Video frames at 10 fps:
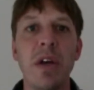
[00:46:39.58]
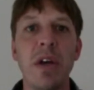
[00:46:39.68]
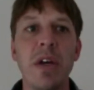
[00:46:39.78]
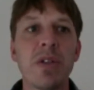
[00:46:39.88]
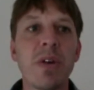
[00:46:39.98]

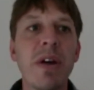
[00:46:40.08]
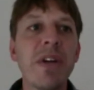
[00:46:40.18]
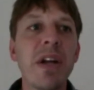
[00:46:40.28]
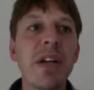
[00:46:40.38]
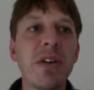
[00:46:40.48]
So what I've
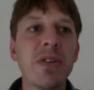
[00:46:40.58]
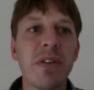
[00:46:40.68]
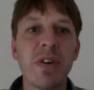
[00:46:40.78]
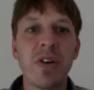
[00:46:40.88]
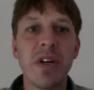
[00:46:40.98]
done here is I've
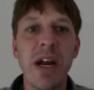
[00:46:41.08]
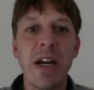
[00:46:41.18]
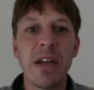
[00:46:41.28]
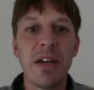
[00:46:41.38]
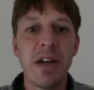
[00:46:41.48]

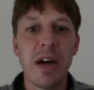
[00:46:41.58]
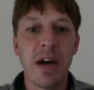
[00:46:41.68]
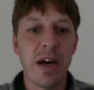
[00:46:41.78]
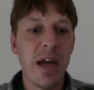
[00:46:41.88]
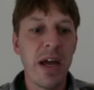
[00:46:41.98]
created
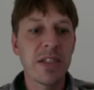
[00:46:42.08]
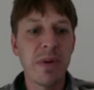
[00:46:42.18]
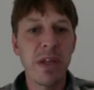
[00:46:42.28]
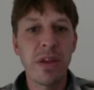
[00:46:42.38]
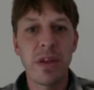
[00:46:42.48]
Ed Smith